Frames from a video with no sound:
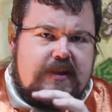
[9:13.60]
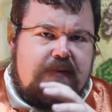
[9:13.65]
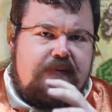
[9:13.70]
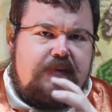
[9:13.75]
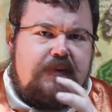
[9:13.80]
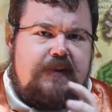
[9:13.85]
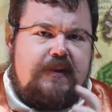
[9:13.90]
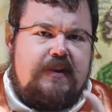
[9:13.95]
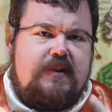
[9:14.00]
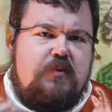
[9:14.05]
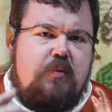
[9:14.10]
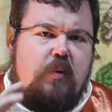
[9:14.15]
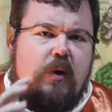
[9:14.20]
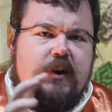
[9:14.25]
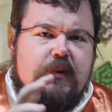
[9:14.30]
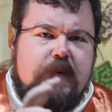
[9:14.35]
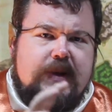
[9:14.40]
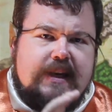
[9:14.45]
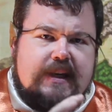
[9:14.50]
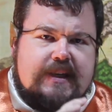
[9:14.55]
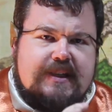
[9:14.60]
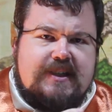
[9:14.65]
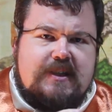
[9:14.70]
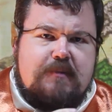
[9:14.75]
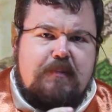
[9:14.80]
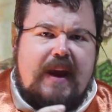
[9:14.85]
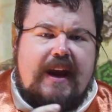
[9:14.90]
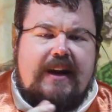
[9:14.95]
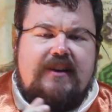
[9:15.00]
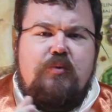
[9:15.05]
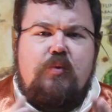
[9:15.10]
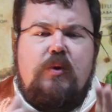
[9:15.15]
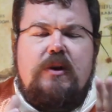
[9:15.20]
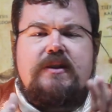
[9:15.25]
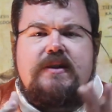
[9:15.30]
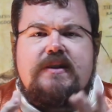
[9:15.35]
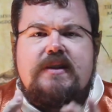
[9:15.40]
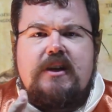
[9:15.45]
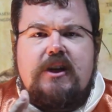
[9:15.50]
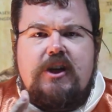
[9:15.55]
different things, what do we expect?
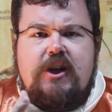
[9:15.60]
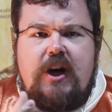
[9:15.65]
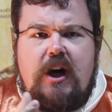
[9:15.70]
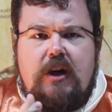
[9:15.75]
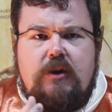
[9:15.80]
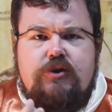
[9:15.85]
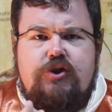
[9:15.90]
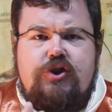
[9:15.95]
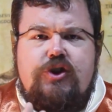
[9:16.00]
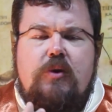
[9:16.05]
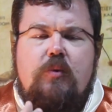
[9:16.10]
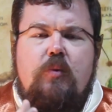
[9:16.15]
What's the culture?